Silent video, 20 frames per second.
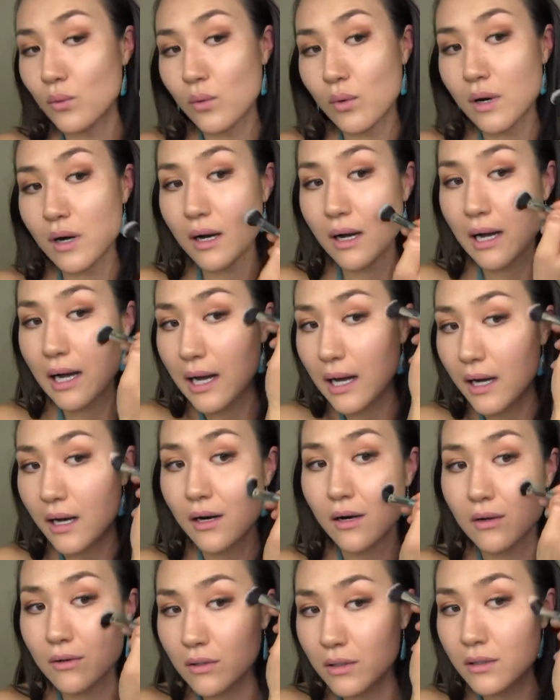
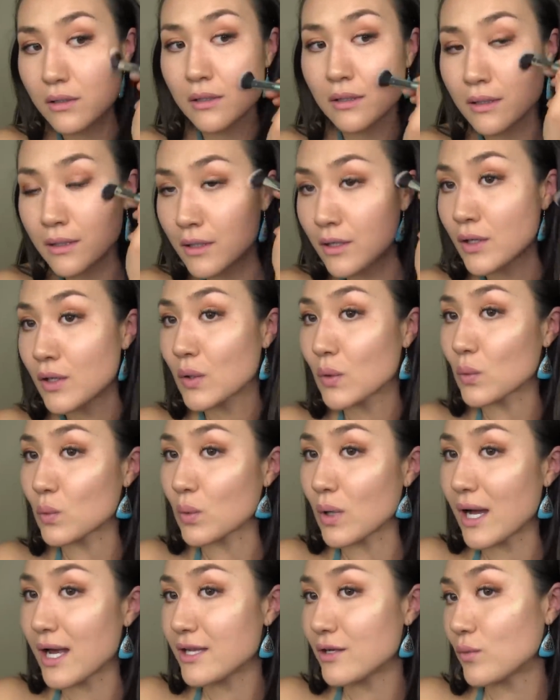Wow.
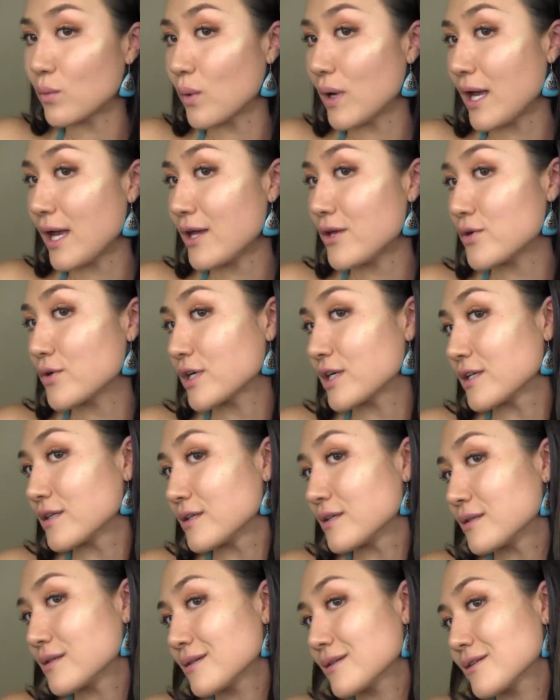Right away you
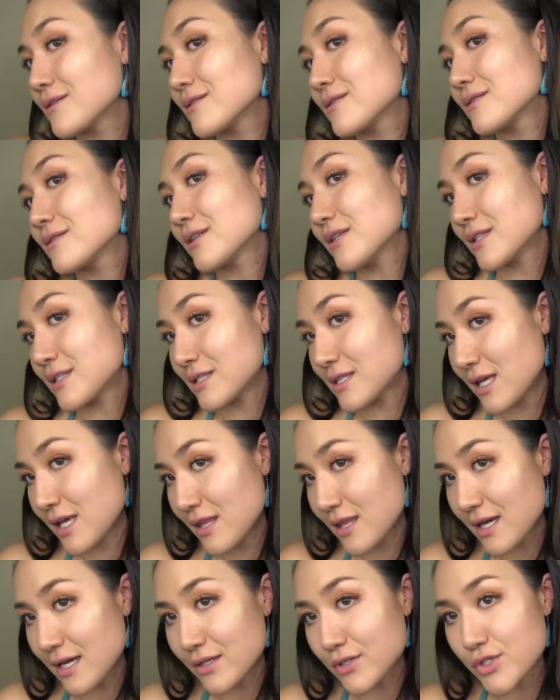can
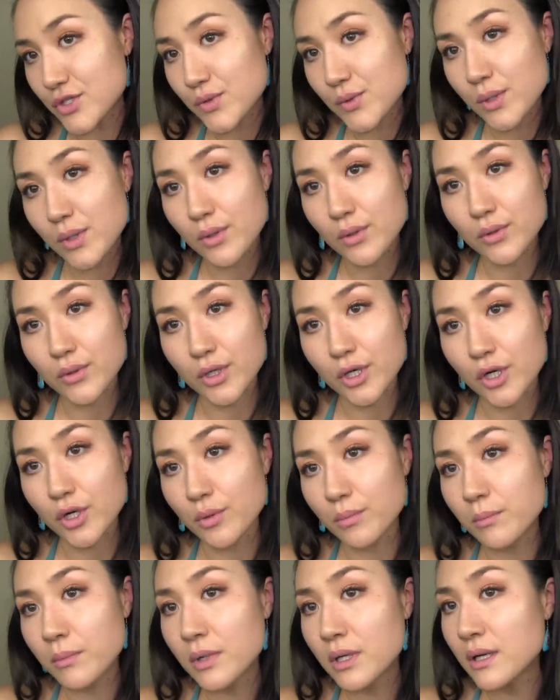see that
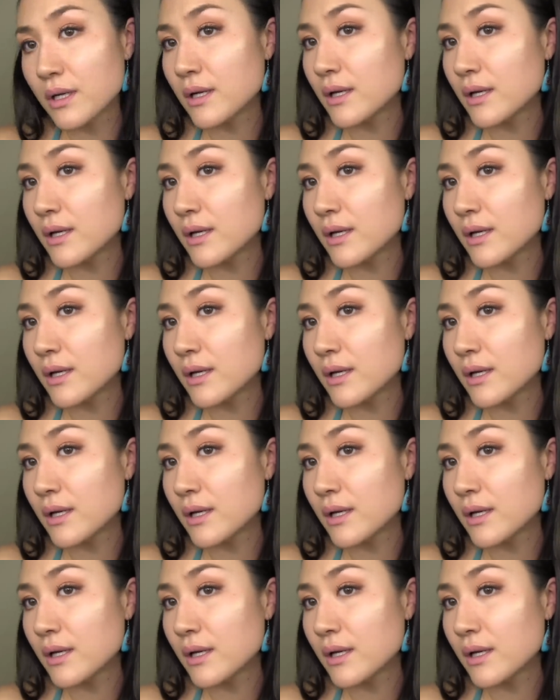duochrome.